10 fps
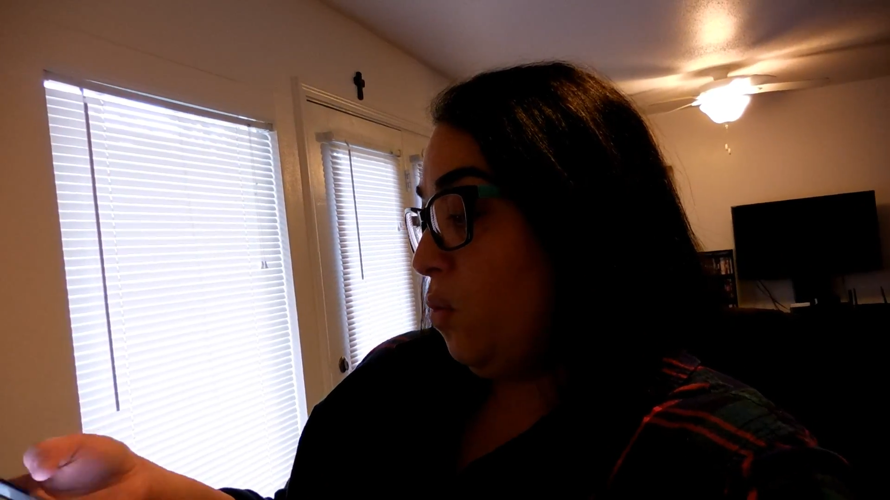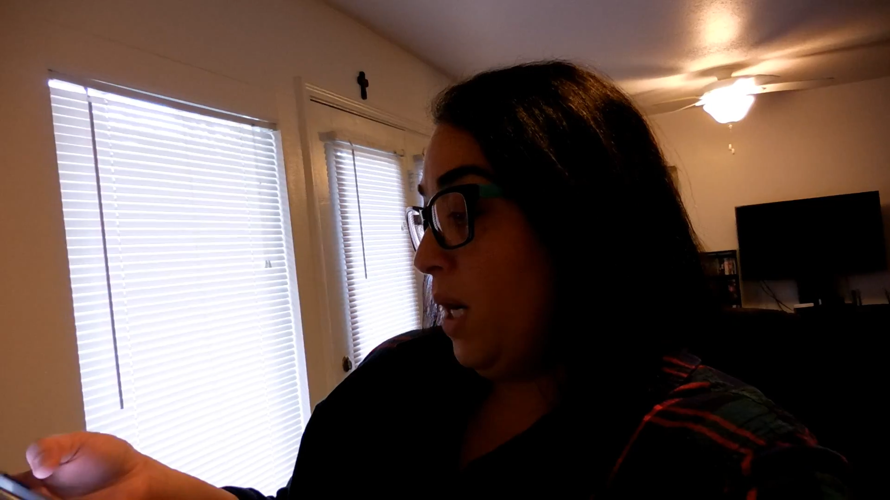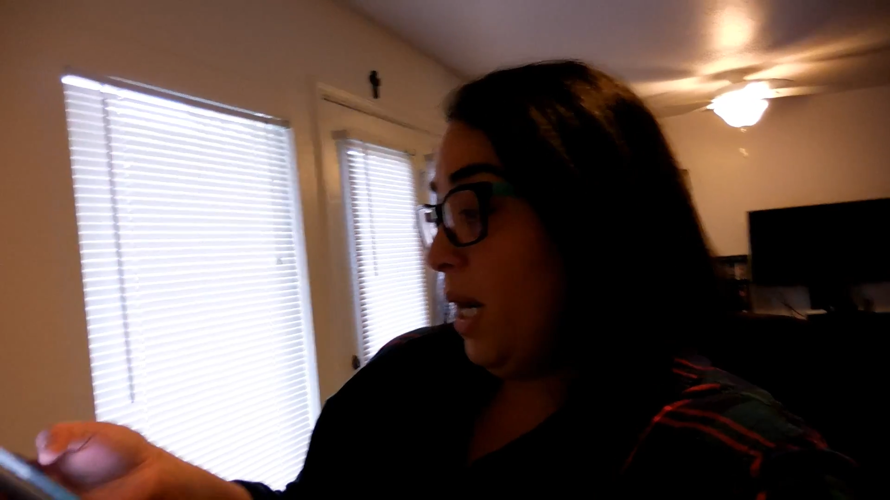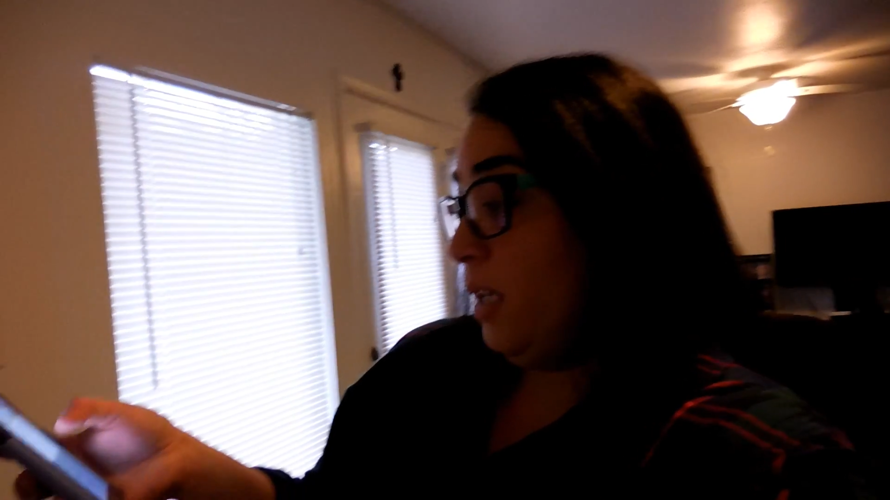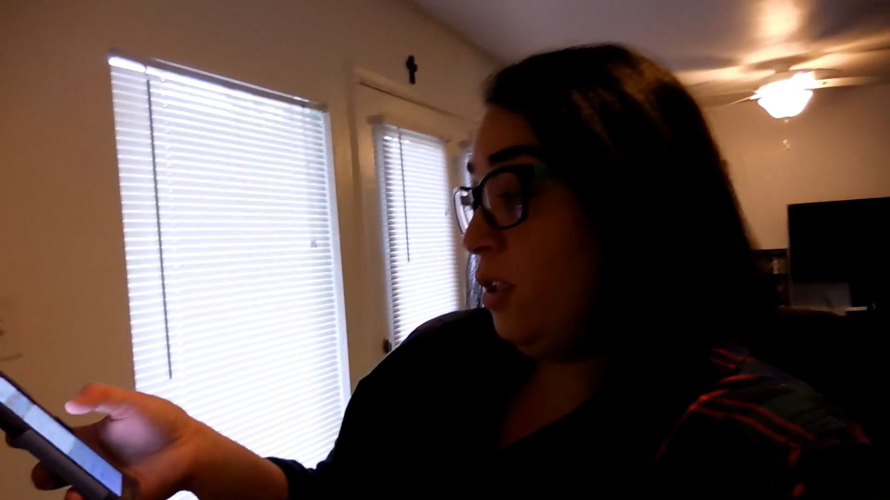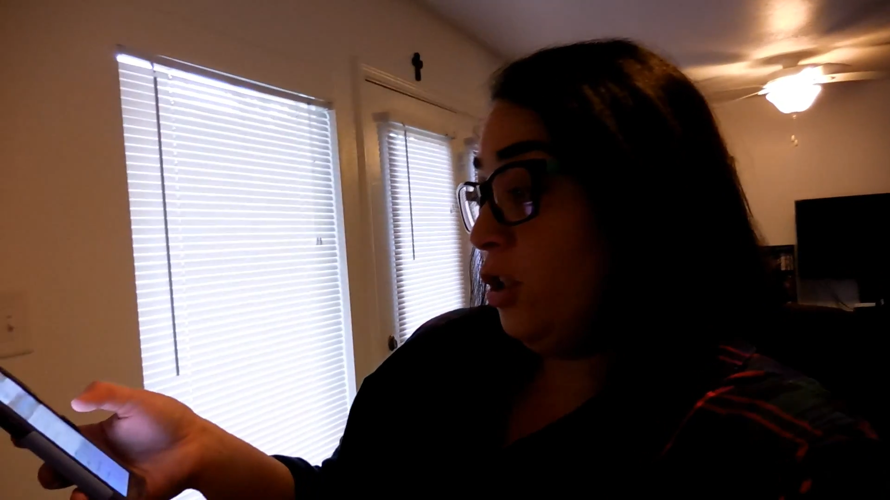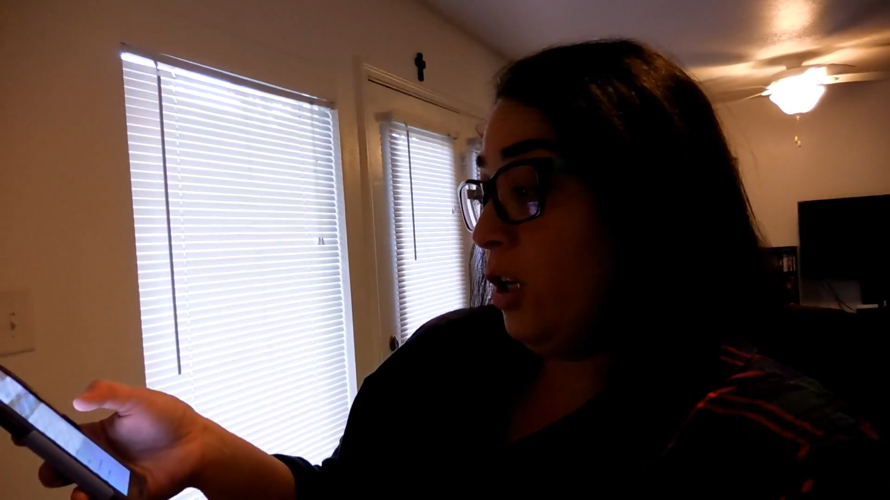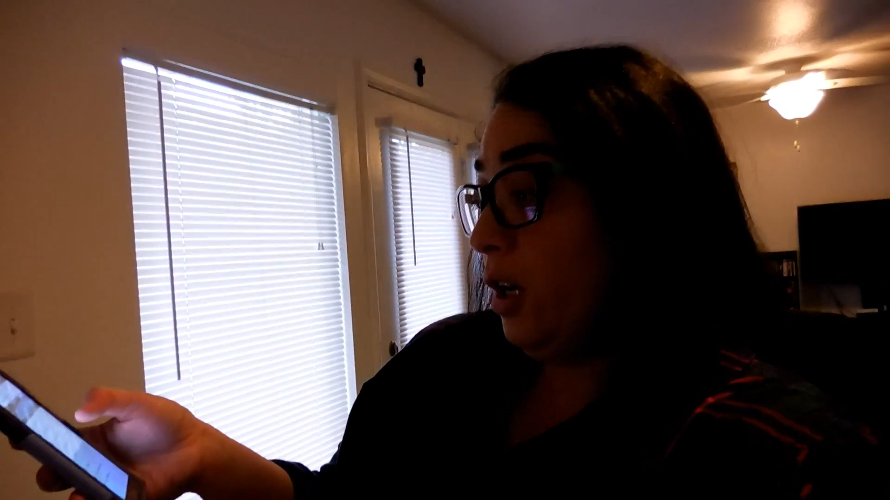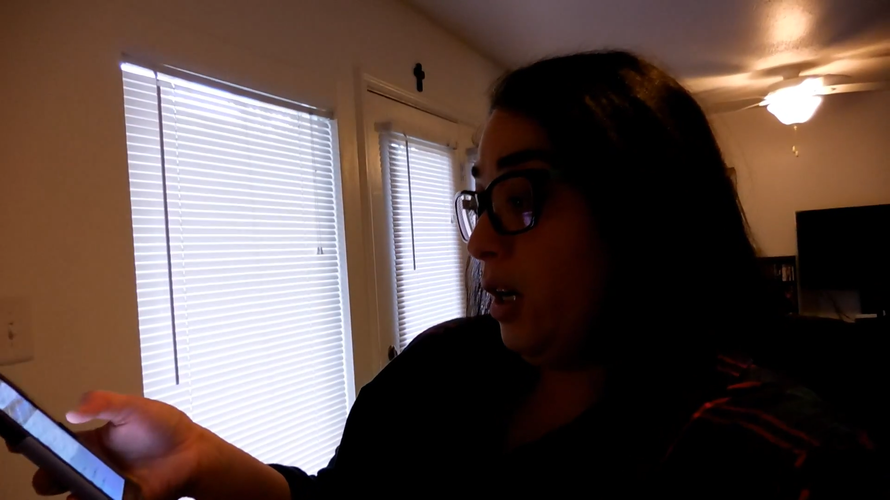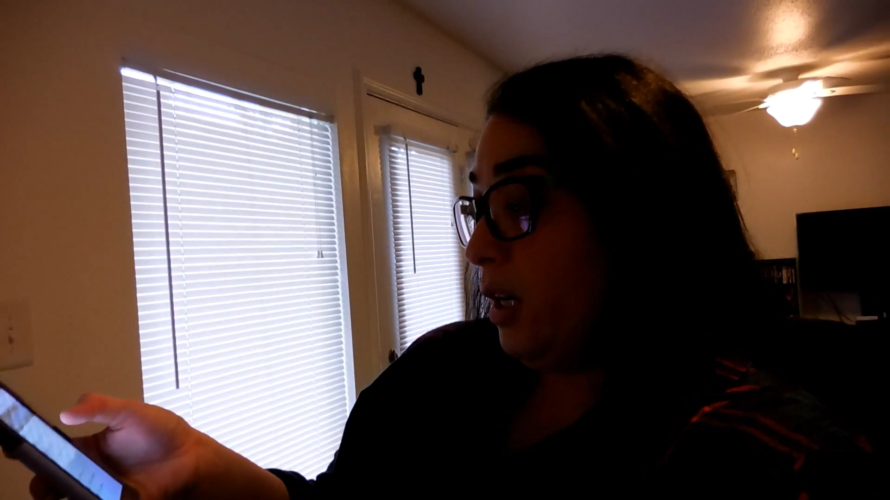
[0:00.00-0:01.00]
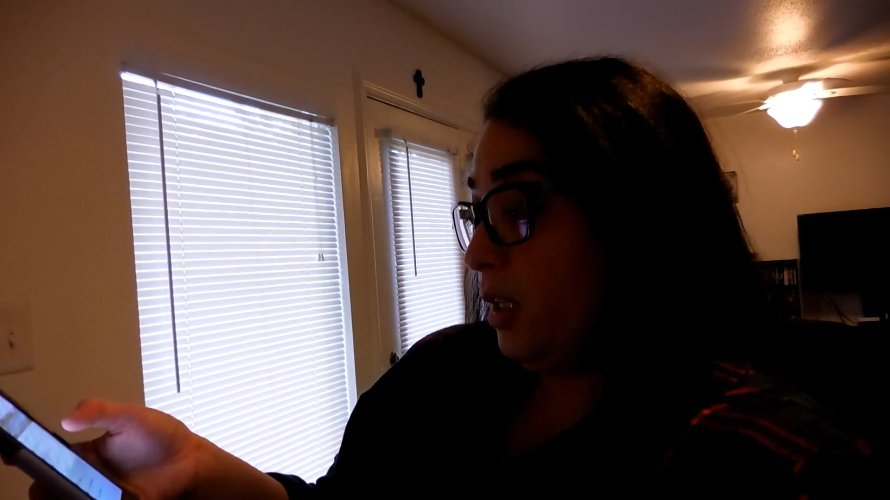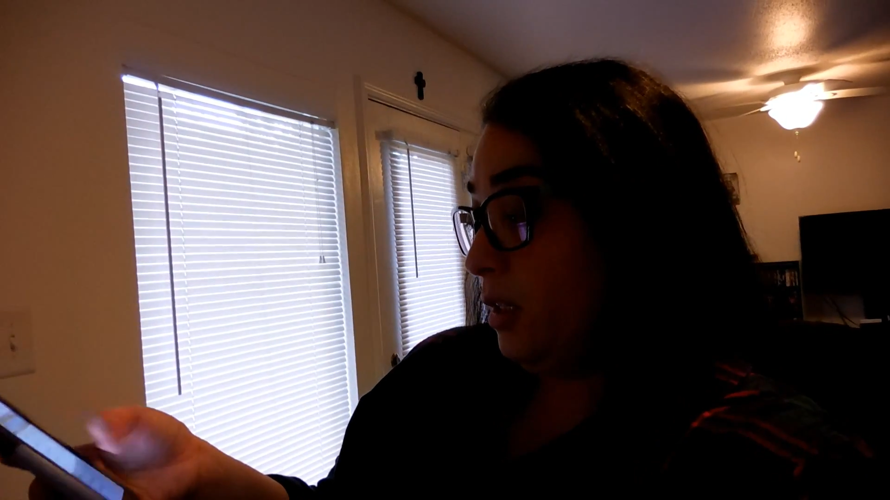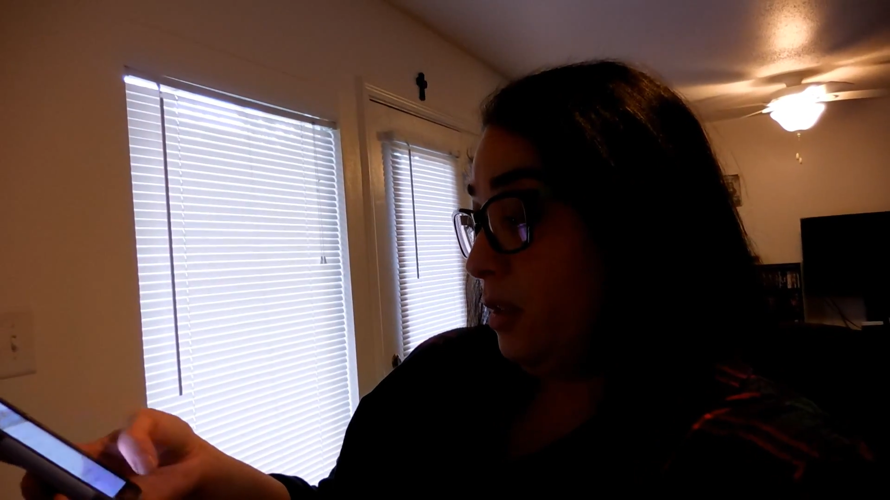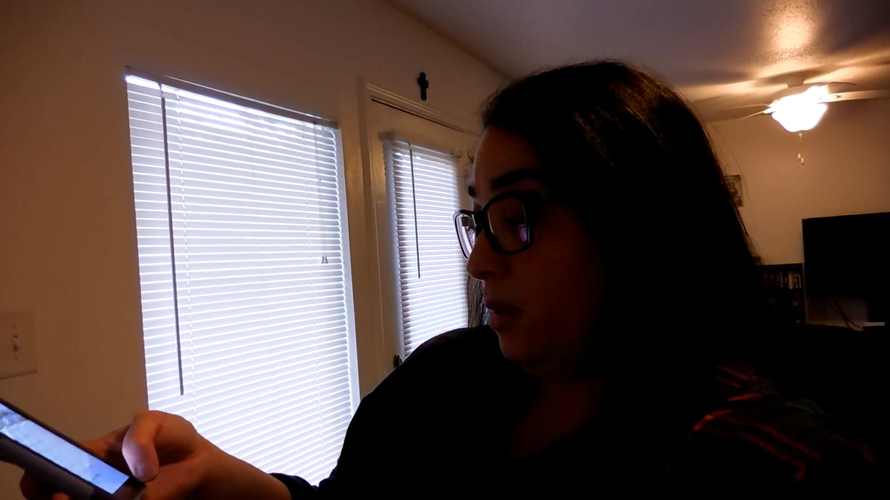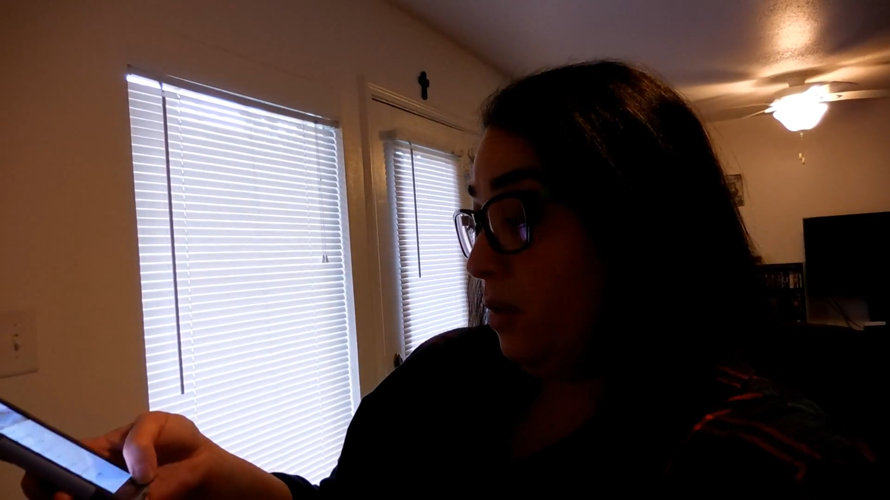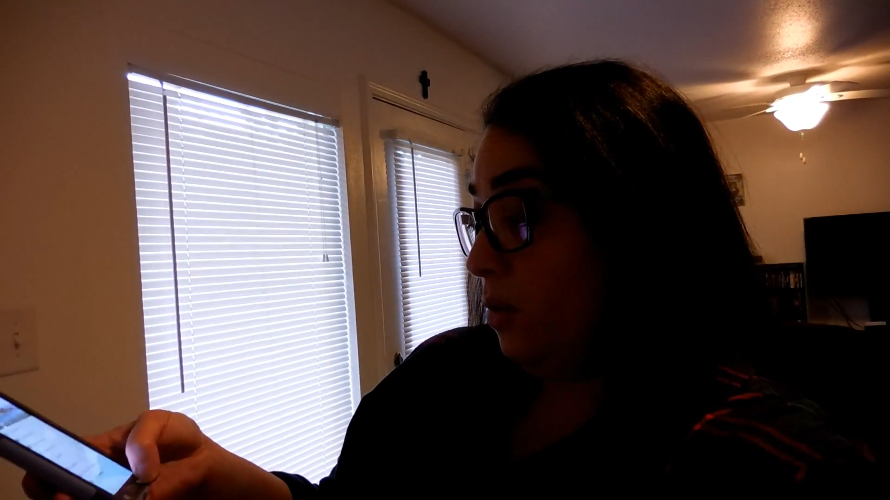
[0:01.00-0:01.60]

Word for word: when I start